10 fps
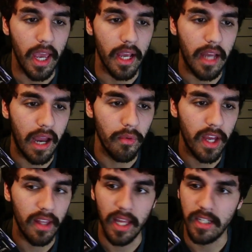I
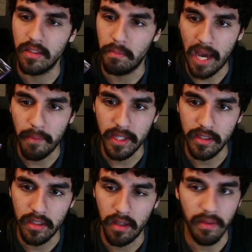read like some Batman
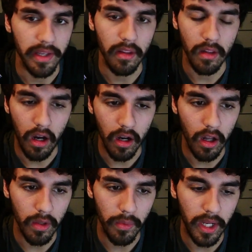stuff, like the Long
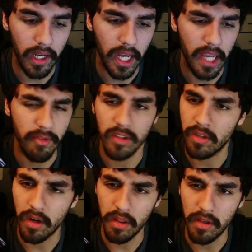Halloween. I even
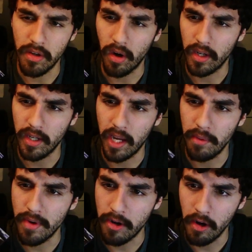started the Dark Knight
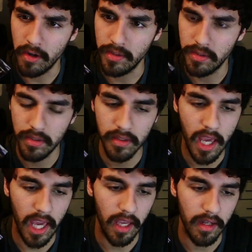Returns,
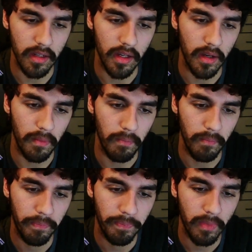and
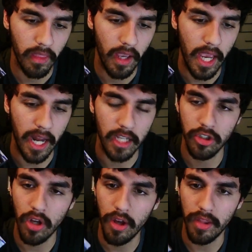I
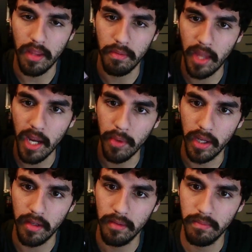saw that
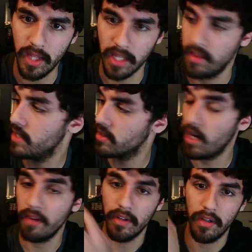Nightwing, like this
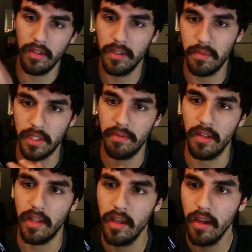cover
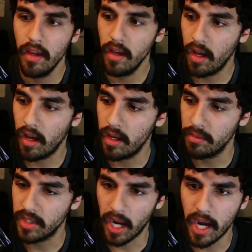specifically, it was
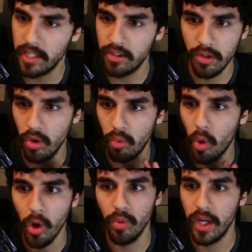like Eisner
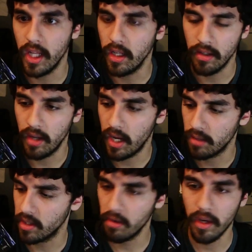Award winning, and I
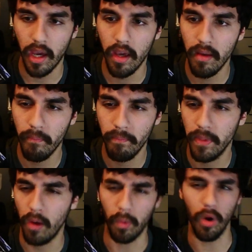was like, okay,
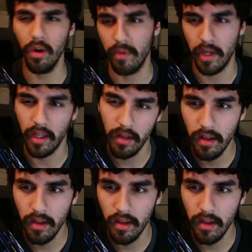award winning,